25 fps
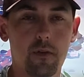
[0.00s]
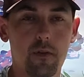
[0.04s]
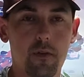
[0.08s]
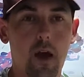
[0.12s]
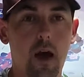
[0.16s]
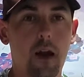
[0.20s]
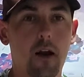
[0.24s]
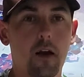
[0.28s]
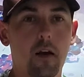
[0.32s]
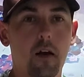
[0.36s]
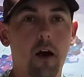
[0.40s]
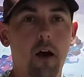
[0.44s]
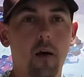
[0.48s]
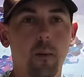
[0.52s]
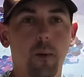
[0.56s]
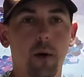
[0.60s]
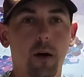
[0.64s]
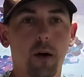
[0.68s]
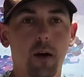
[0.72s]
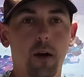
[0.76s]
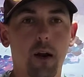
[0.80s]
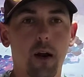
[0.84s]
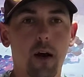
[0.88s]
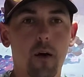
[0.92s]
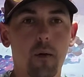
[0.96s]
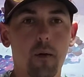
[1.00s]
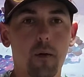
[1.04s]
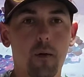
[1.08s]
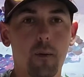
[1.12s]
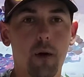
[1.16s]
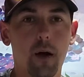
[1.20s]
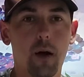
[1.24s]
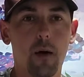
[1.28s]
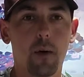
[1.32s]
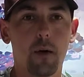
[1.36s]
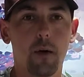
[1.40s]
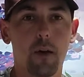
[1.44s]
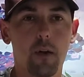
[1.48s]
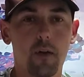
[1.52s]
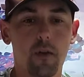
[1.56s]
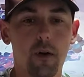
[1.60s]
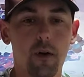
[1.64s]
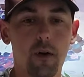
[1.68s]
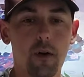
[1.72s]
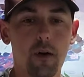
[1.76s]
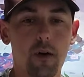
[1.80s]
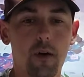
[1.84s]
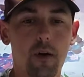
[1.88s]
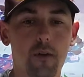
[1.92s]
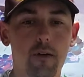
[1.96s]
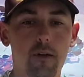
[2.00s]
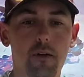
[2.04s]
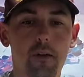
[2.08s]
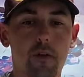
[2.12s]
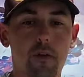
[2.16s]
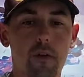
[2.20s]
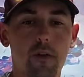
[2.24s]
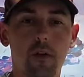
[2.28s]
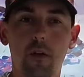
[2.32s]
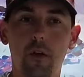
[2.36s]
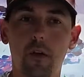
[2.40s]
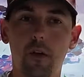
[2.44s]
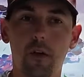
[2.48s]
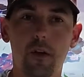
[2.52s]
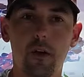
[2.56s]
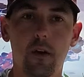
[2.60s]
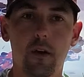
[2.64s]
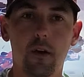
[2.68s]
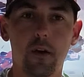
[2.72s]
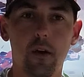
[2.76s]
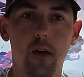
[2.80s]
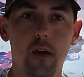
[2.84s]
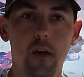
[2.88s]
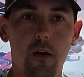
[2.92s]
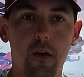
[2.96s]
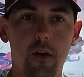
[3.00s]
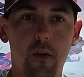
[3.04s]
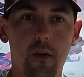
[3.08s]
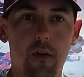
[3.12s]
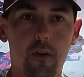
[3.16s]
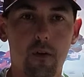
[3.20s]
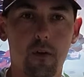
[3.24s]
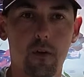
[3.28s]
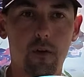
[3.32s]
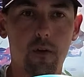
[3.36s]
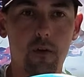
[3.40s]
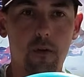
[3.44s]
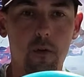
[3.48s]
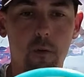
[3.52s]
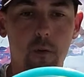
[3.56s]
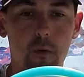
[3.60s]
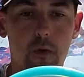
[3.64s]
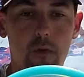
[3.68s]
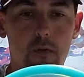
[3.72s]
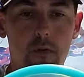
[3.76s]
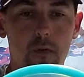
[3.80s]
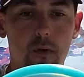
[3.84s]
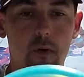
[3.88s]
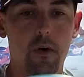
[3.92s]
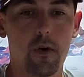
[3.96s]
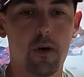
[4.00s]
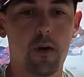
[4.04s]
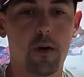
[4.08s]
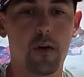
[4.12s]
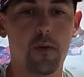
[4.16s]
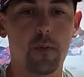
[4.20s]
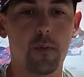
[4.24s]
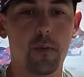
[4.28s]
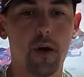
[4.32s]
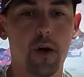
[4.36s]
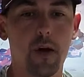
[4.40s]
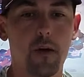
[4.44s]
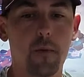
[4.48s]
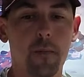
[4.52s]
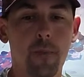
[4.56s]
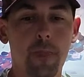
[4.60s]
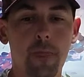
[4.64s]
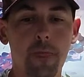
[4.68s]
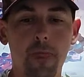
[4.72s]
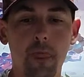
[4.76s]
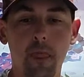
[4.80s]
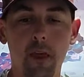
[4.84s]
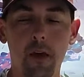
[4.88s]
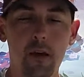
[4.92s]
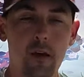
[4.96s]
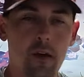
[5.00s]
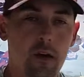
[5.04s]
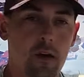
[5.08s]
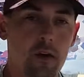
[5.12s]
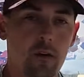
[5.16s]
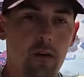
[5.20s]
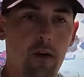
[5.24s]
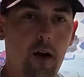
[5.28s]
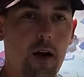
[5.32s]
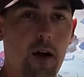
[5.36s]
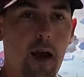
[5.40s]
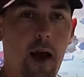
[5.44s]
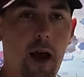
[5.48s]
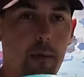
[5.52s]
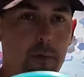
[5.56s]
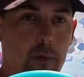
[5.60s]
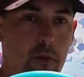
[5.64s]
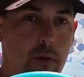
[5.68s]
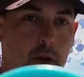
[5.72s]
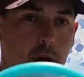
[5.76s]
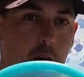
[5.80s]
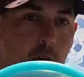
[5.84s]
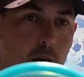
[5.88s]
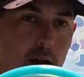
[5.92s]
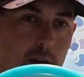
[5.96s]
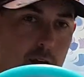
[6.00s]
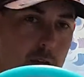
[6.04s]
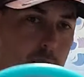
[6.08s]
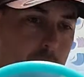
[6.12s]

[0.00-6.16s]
kind of not working out the way I want to throw it. Still a sick disc, sweet foil, but right now I'm just not, I